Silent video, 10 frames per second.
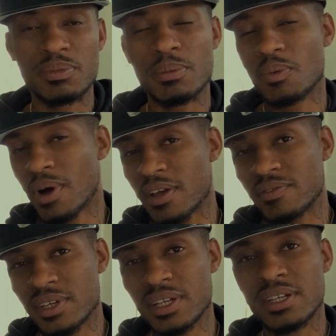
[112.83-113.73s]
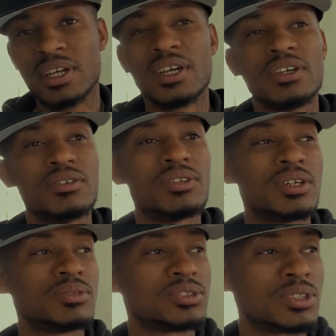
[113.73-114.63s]
Me and my wife did it,
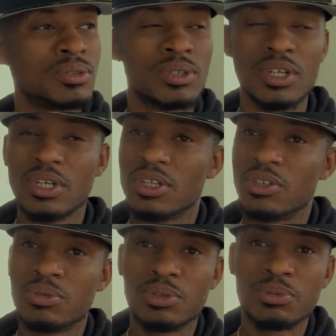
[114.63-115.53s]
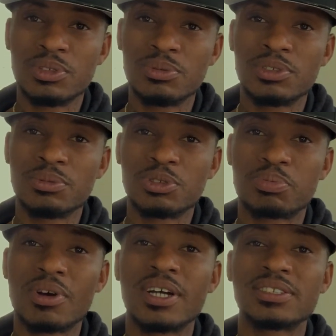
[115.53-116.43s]
so it was a
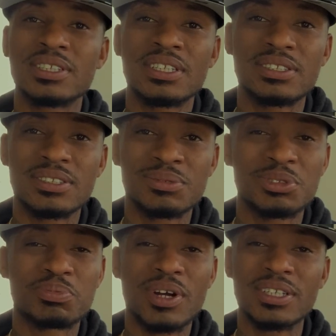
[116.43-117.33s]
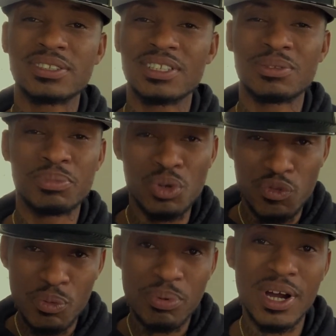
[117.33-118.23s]
process. It was a process, a
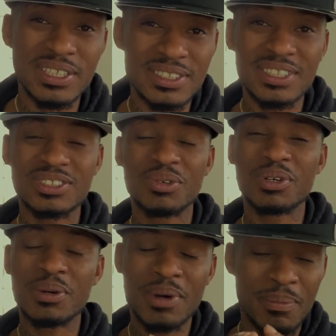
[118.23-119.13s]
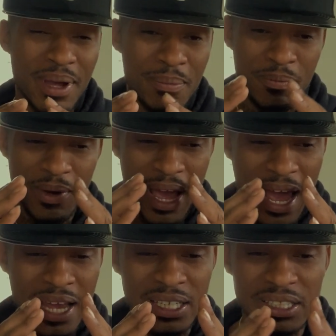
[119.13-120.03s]
beautiful process, though, and I'm
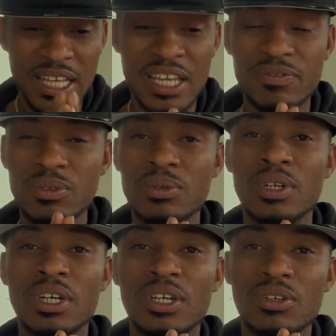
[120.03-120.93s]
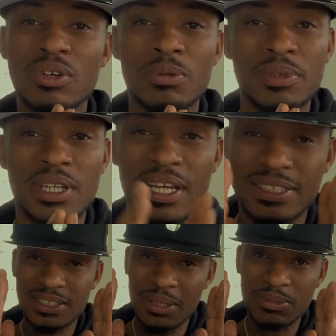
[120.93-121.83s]
highly thankful. You know what I mean? Like I
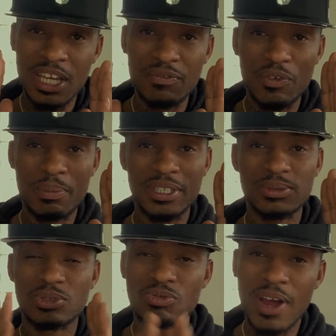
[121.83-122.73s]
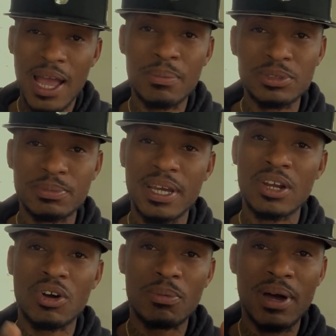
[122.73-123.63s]
I'm thankful for my subscribers, man,
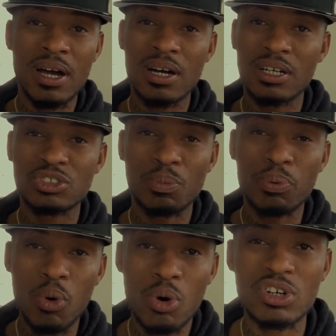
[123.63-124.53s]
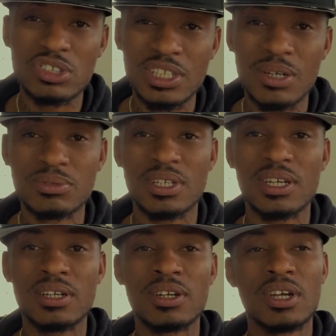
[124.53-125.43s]
all my supporters out
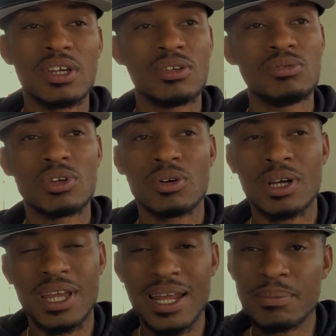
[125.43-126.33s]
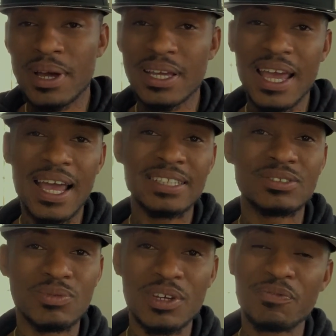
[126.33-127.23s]
there. A lot of my guys
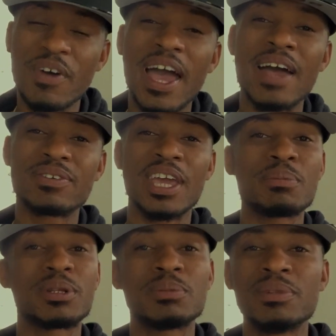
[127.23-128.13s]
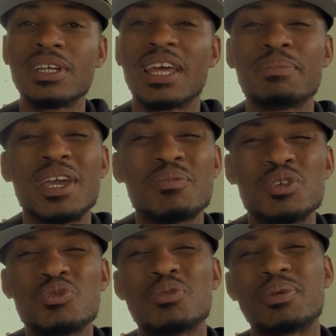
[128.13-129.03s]
in Rig 5 came up to me like, man,
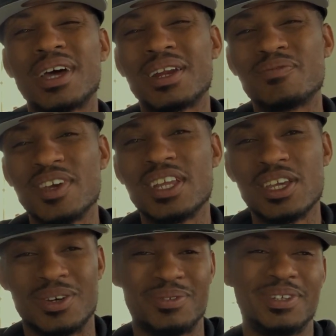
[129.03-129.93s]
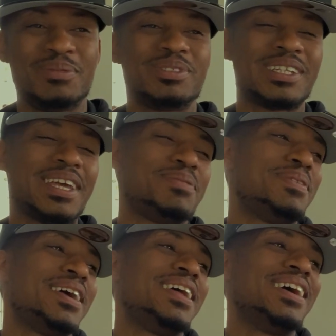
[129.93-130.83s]
when you gonna put out a video? And I'm just like, man.